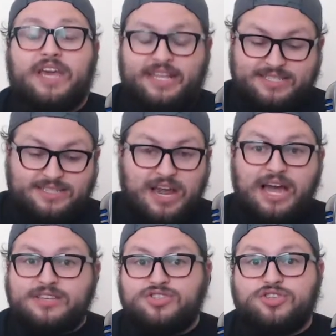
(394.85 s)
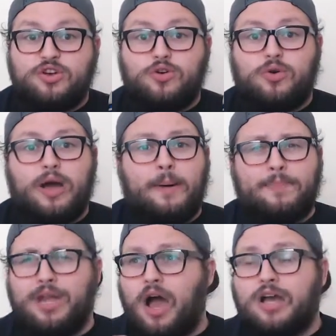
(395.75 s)
It's not so
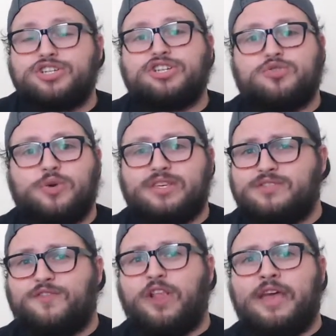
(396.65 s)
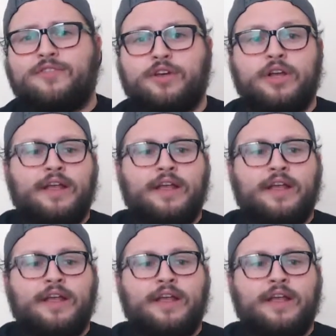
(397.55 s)
obnoxious with its flavor